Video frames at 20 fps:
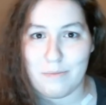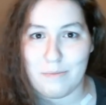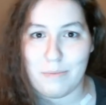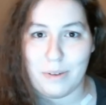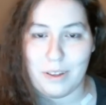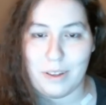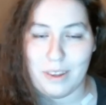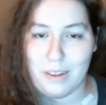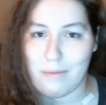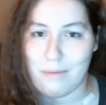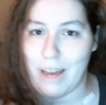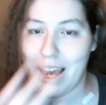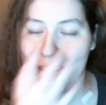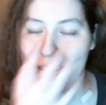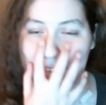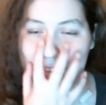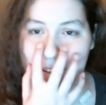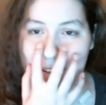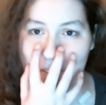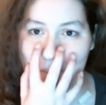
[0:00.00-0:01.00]
put the
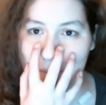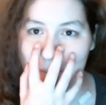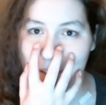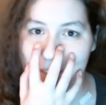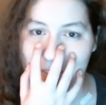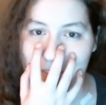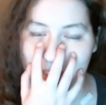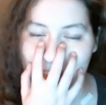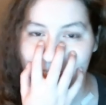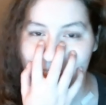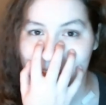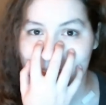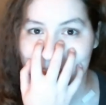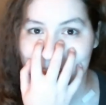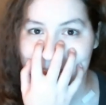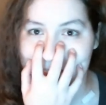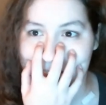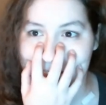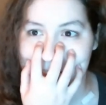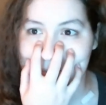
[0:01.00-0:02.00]
mask over my
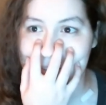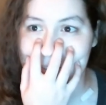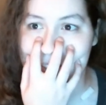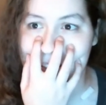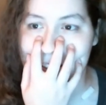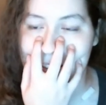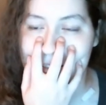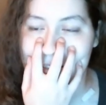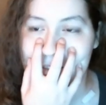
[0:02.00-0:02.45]
face, and he was like,